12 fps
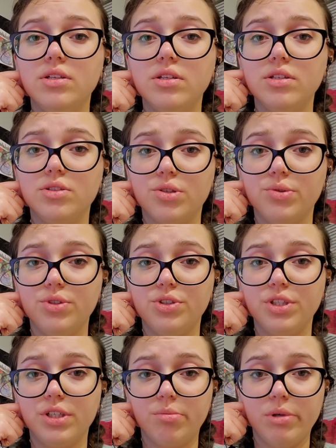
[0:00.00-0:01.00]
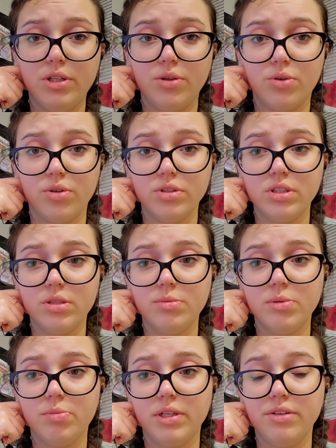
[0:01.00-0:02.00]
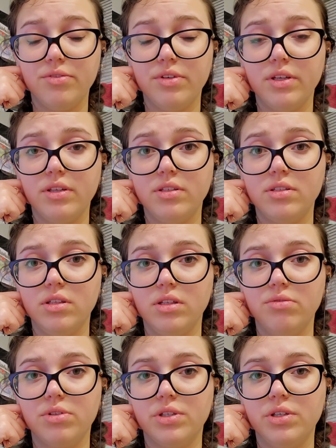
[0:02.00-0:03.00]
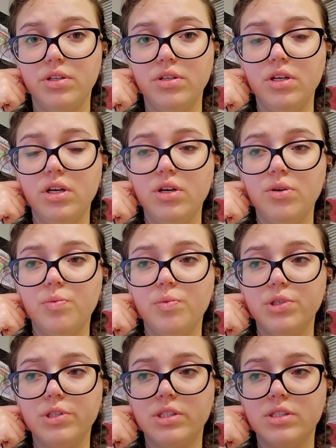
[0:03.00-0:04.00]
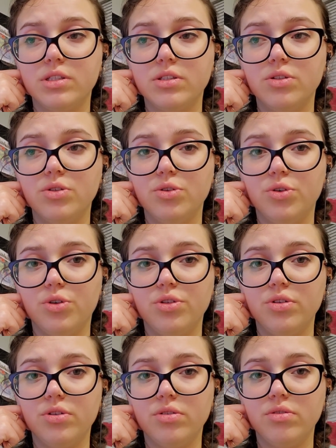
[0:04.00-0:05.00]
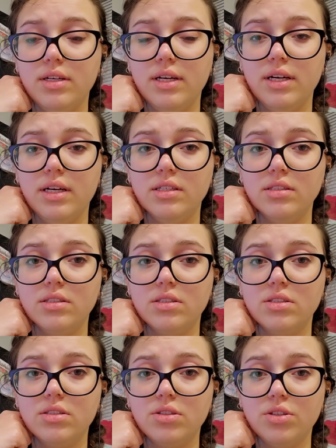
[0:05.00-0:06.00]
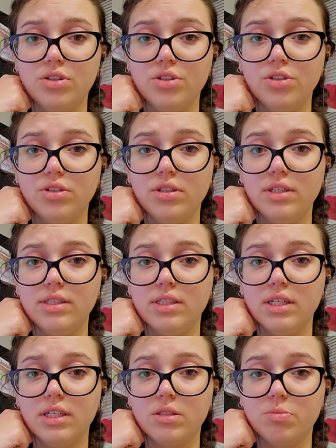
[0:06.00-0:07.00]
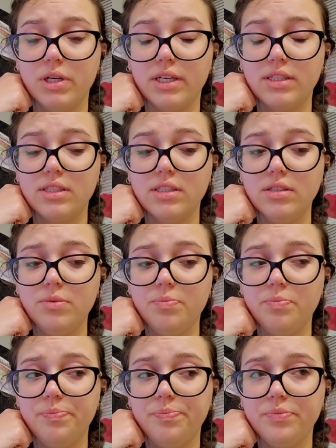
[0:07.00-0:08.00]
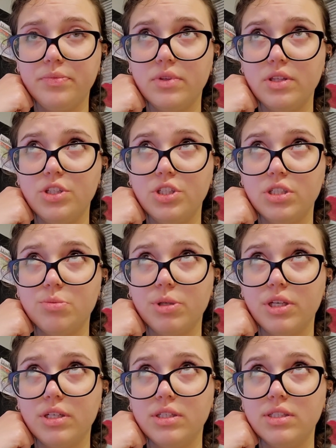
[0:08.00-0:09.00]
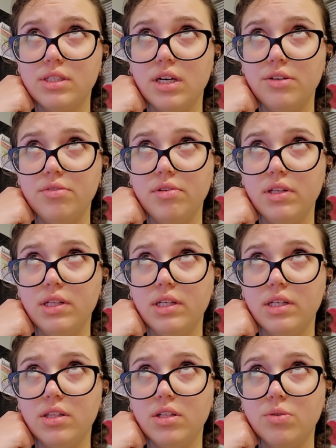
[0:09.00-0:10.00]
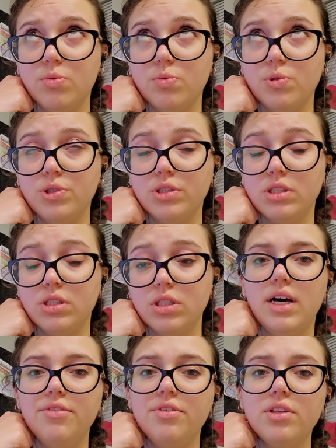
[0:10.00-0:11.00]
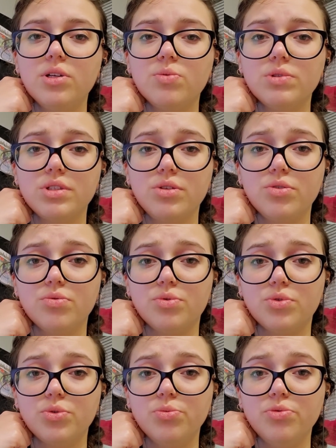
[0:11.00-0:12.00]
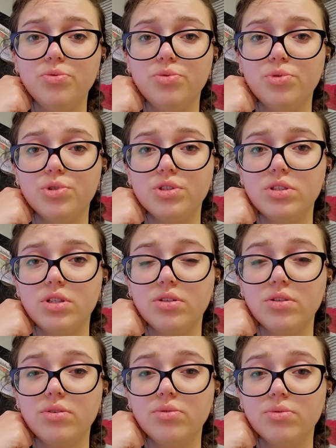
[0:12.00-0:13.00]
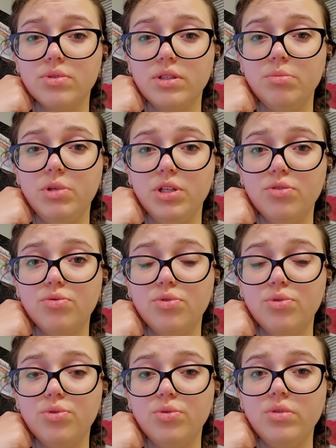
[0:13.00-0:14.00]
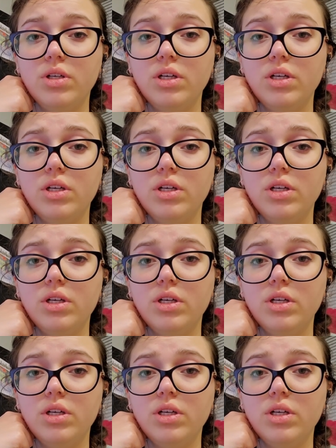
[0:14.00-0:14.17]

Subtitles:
so intrigued by the concept, but I think the delivery was not as good as I expected, just because I feel like there was a lot of room for starting a really meaningful,